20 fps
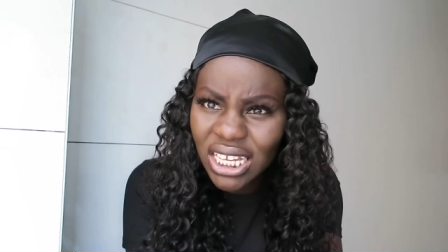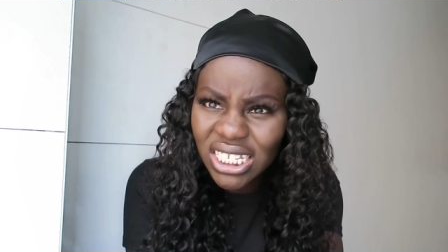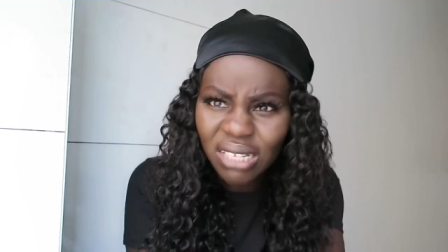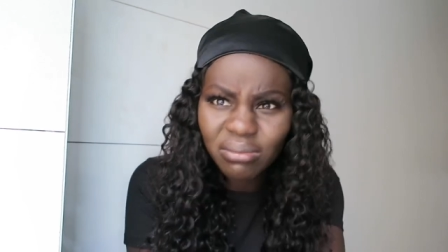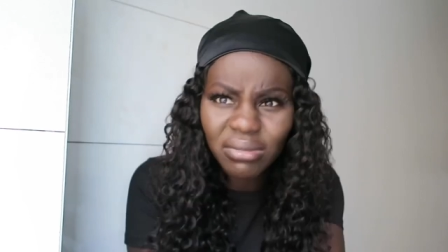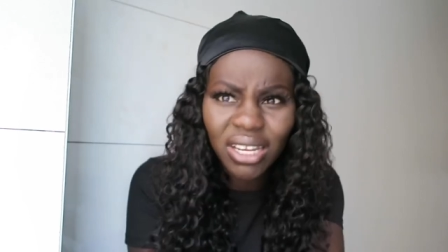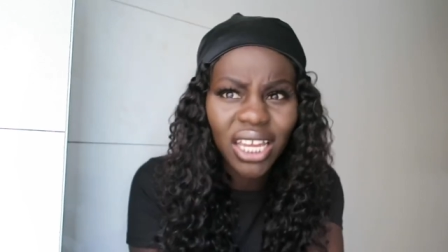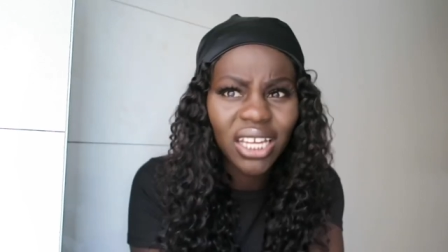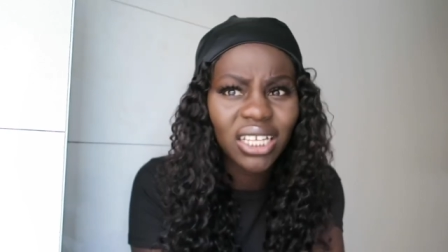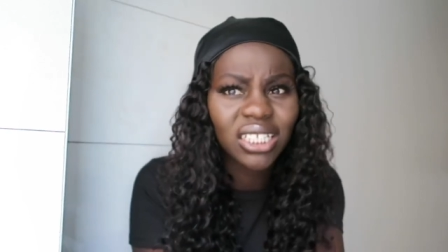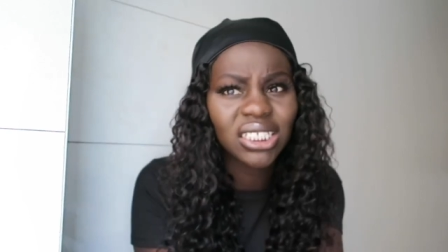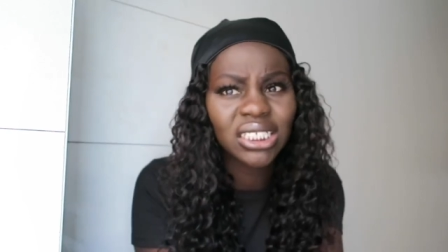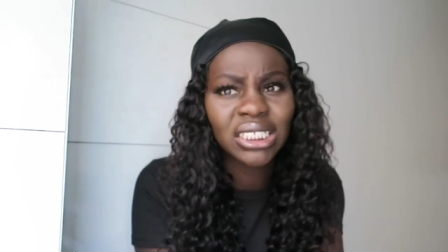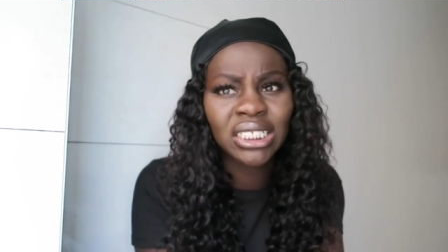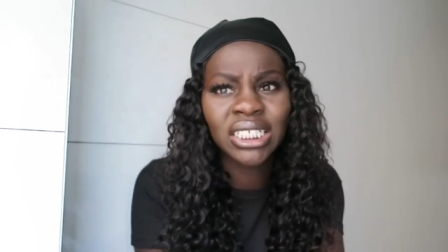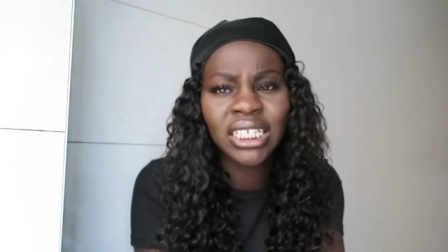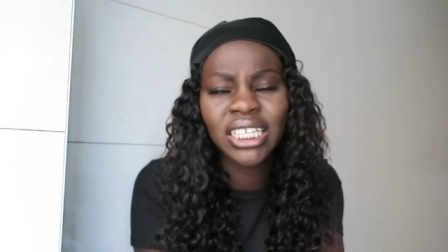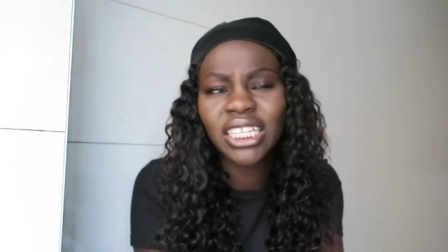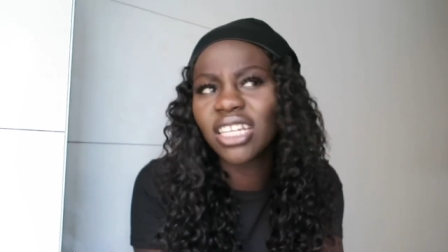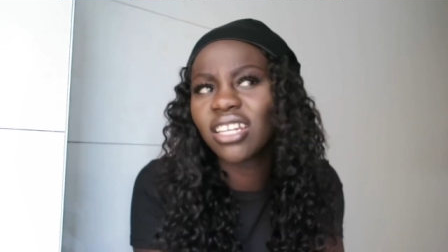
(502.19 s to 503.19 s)
I'm like,
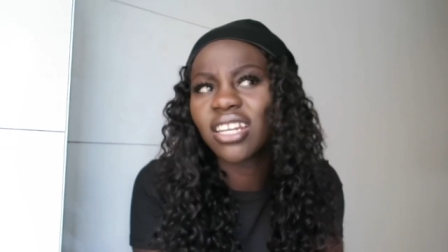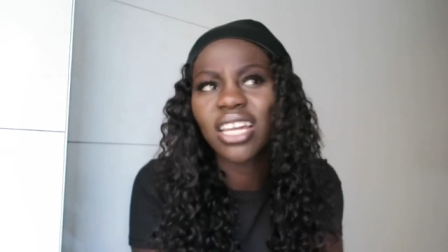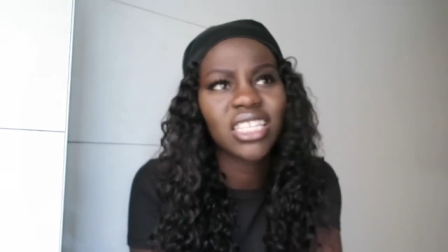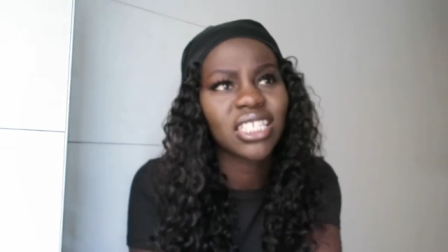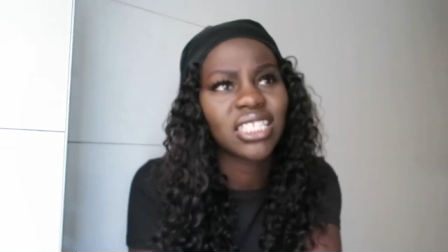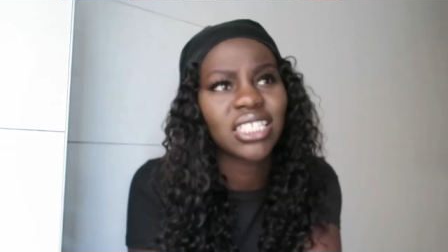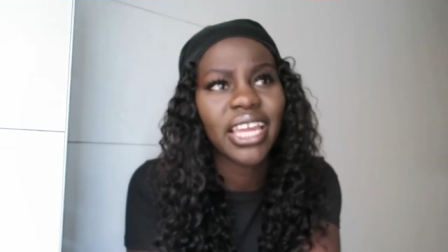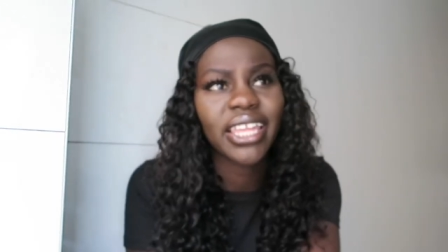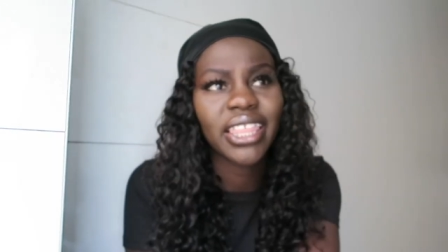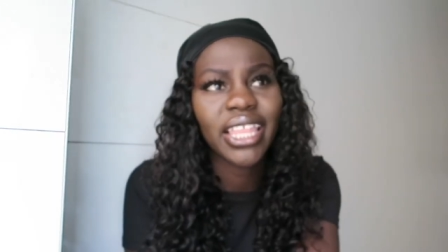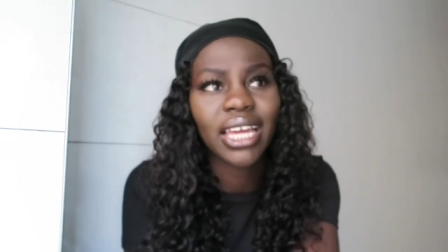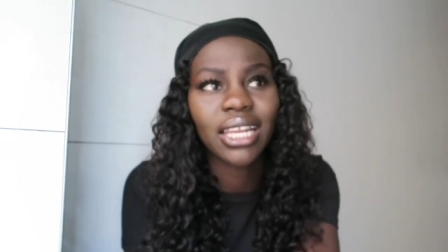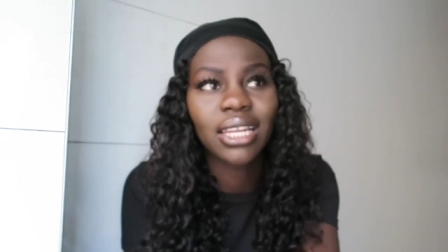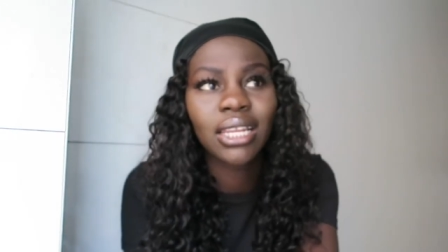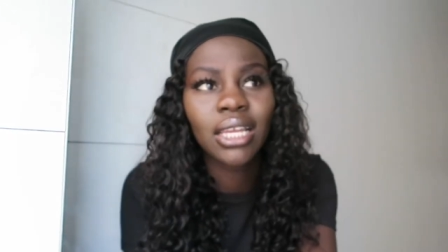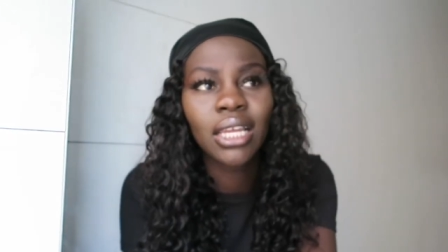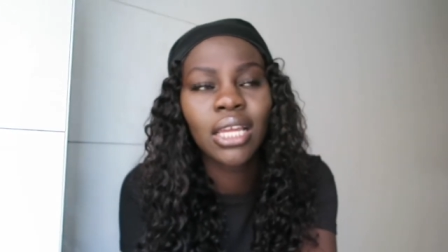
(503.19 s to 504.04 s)
he did not just say that.